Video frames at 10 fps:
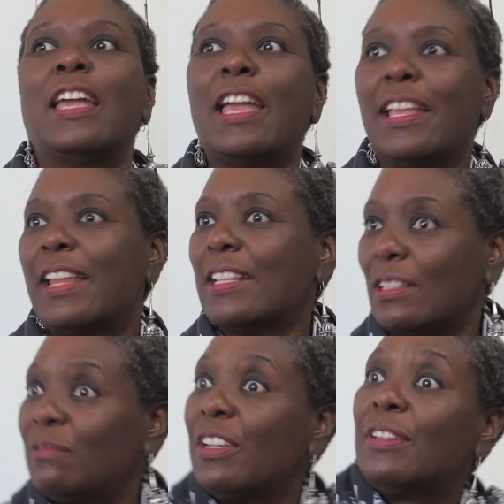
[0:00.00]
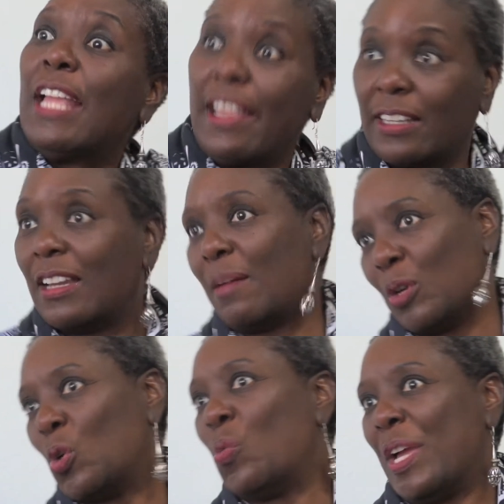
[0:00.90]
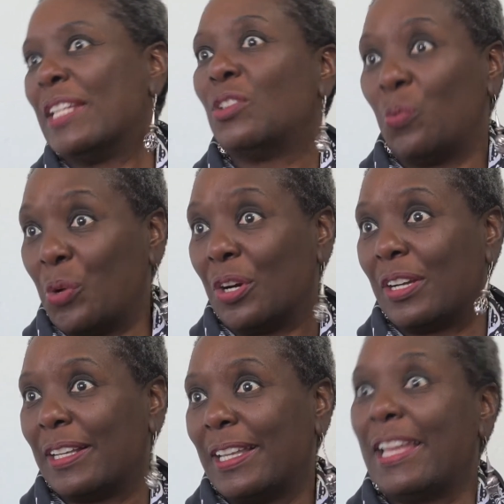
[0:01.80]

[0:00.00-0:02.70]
and that's a very economical way to work.